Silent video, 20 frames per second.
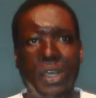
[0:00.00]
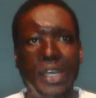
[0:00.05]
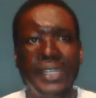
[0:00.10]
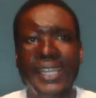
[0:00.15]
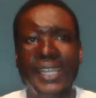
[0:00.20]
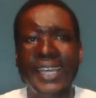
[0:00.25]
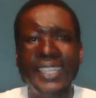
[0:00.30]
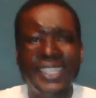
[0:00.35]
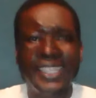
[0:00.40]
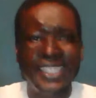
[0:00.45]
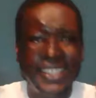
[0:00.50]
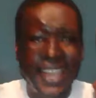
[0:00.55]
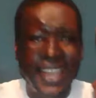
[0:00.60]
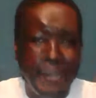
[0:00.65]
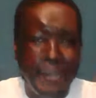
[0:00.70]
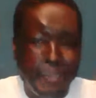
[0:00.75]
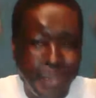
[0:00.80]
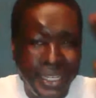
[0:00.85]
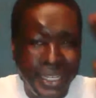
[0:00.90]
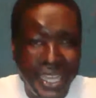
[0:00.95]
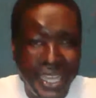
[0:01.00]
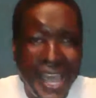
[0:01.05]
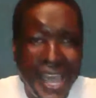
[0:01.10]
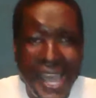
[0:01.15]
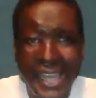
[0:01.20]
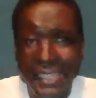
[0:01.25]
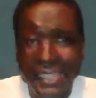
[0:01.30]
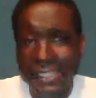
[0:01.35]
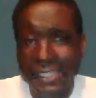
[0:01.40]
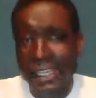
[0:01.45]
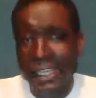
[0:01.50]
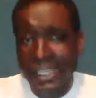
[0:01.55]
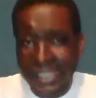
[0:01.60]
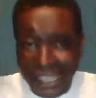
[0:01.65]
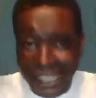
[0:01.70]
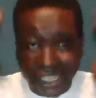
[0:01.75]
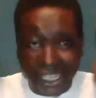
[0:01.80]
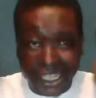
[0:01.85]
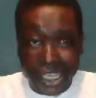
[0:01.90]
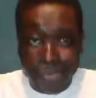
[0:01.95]
That is their plan
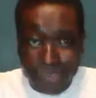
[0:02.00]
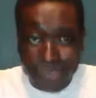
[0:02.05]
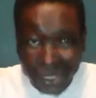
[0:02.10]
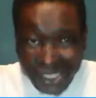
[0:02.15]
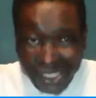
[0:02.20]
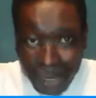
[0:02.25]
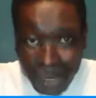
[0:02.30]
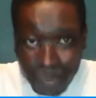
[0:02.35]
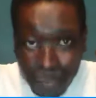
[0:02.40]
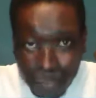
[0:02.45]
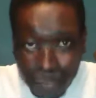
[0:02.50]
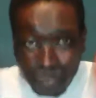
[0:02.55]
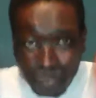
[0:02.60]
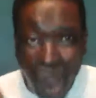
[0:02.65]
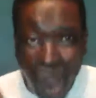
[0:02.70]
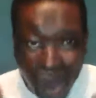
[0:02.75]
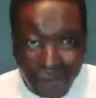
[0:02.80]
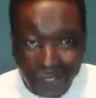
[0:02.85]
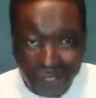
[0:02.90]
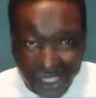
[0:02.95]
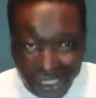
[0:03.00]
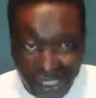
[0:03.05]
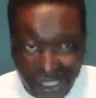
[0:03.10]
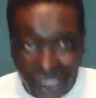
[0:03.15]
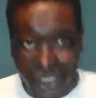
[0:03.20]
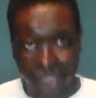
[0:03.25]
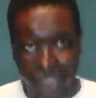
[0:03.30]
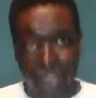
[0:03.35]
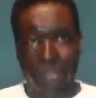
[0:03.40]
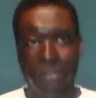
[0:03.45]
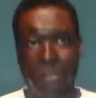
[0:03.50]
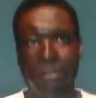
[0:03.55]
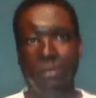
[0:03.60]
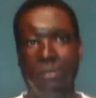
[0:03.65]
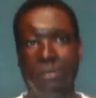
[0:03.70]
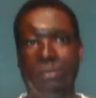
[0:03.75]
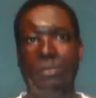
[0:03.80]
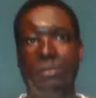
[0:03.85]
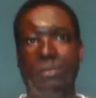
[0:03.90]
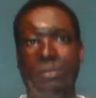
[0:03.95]
to keep us in poverty.
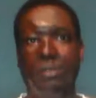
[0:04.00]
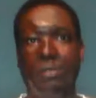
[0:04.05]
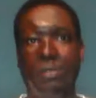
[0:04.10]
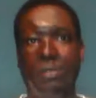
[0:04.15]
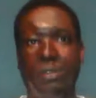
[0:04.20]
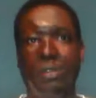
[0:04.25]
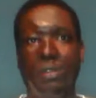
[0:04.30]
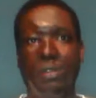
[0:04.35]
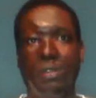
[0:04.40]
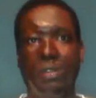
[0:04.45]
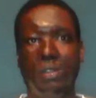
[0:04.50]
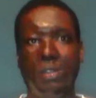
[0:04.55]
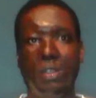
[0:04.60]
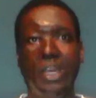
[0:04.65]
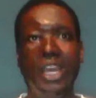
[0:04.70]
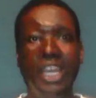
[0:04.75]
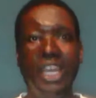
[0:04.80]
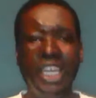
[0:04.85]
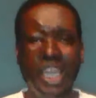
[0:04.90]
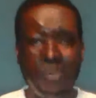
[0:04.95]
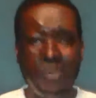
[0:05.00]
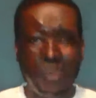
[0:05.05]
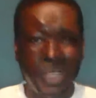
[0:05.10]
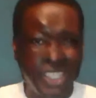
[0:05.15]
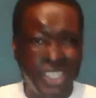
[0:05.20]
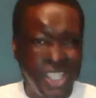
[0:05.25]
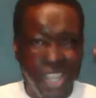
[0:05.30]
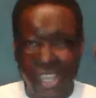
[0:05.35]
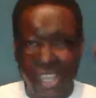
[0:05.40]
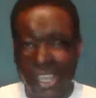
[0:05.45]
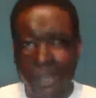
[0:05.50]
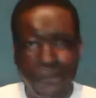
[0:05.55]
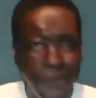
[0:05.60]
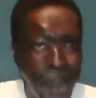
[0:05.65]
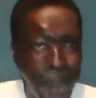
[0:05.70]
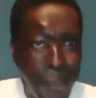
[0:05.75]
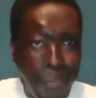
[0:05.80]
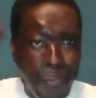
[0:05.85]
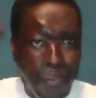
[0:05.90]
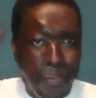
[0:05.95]
Keep us looking
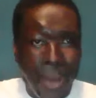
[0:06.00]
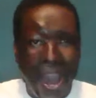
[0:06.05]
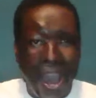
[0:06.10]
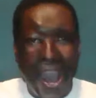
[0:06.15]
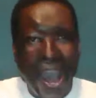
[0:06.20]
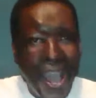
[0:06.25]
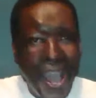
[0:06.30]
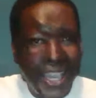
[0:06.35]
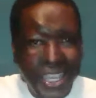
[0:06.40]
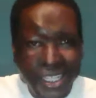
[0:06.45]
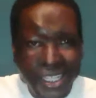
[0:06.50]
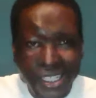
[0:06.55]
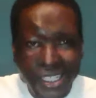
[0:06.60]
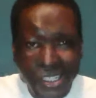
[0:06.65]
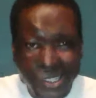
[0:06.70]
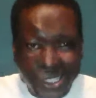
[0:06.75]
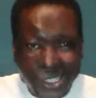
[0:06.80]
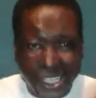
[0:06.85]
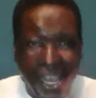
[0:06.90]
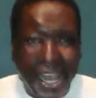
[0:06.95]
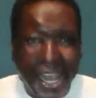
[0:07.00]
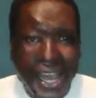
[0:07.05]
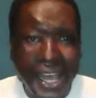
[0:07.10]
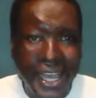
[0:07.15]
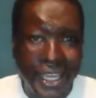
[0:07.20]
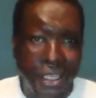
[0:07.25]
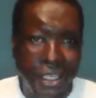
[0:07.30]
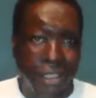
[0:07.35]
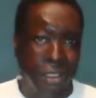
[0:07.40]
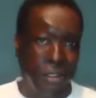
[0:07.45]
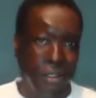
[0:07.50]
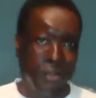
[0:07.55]
for pie in the sky.